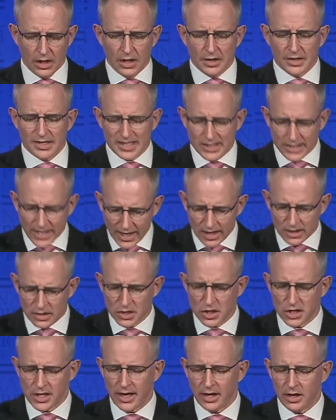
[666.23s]
The second
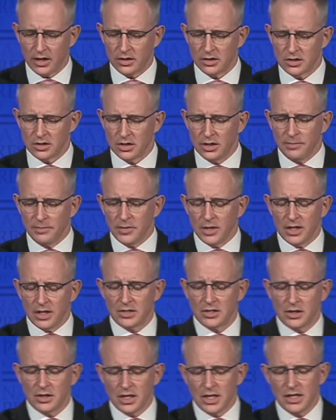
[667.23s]
challenge is
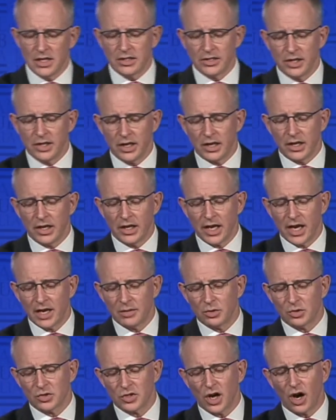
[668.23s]
that the internet
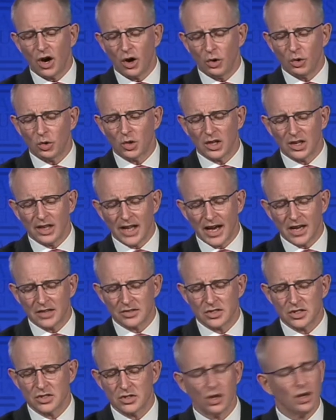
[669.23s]
enables whole
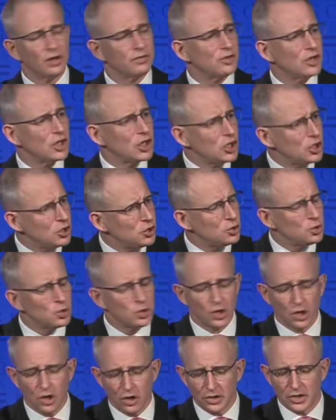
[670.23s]
classes of new
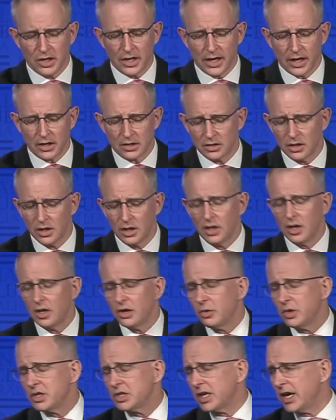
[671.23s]
conduct
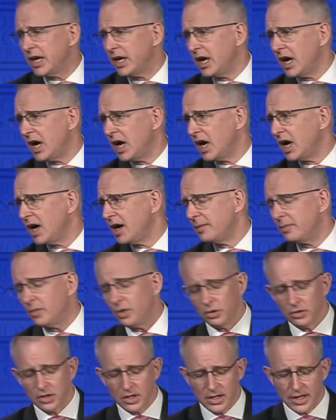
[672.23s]
which can harm
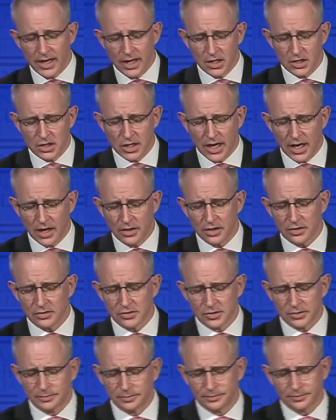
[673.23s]
or endanger
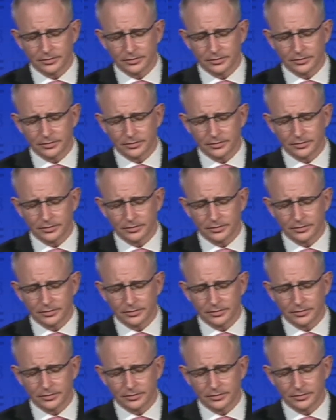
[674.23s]
others.